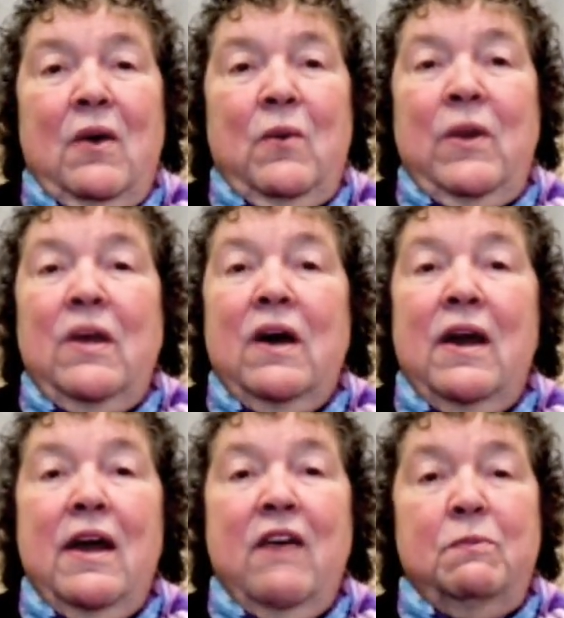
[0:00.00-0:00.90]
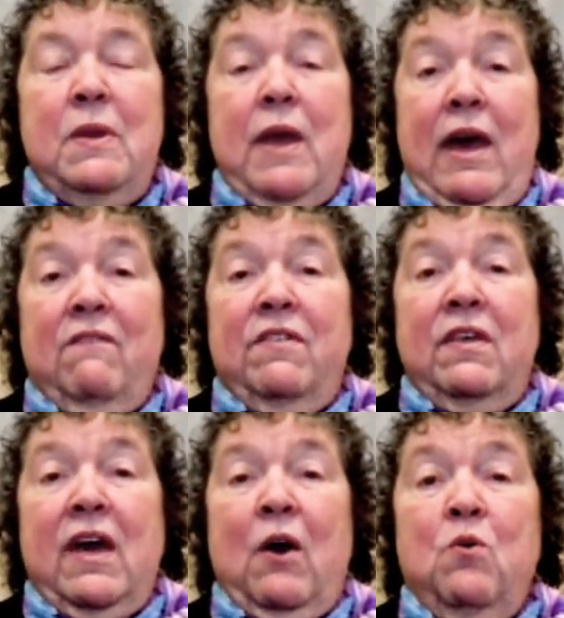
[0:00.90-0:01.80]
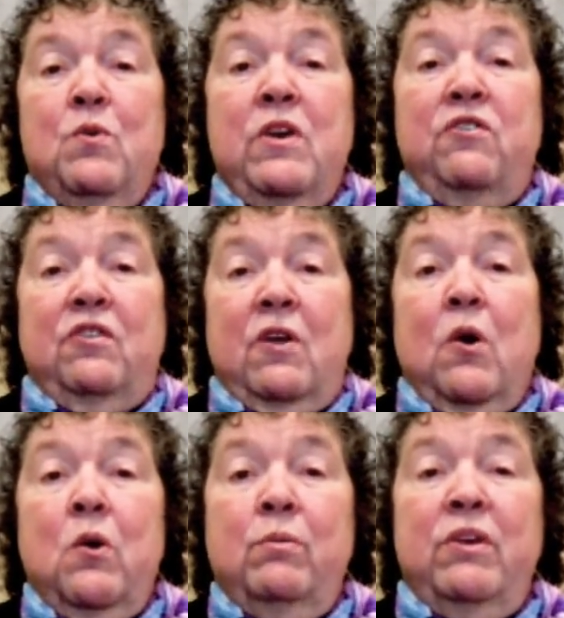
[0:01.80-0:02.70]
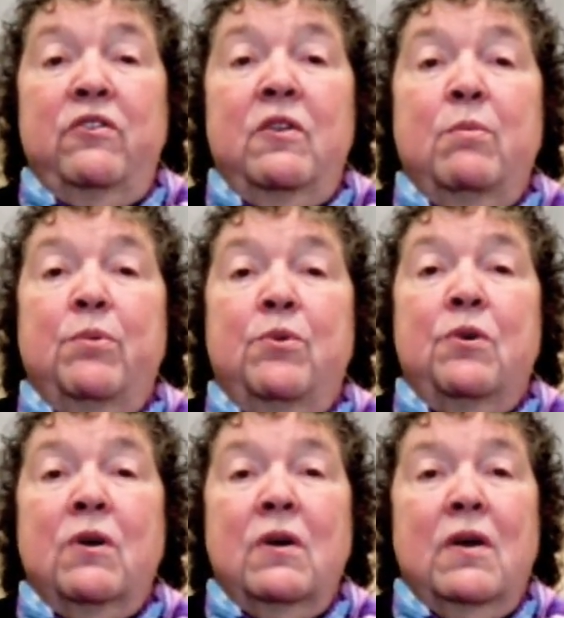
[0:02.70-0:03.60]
When God asked me to have the outreach to the homeless and the poor,